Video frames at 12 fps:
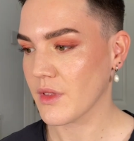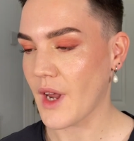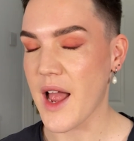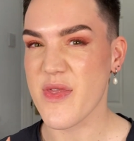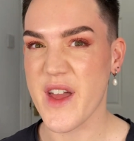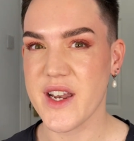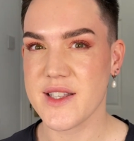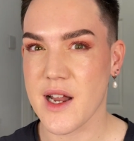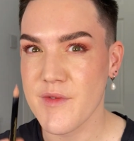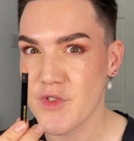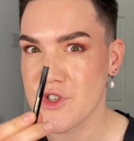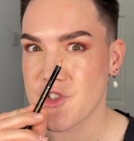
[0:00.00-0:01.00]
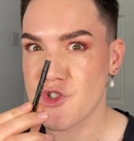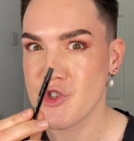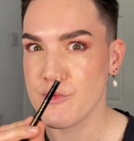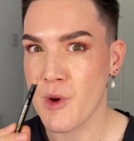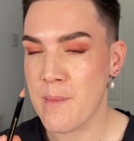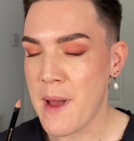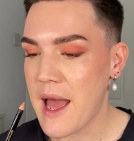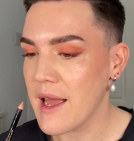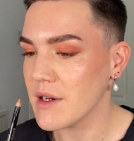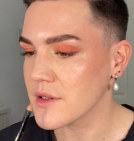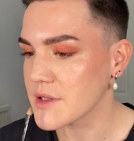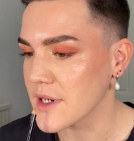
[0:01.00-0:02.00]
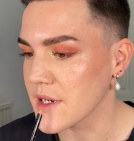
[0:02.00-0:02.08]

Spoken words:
And then it's time for a super pale shade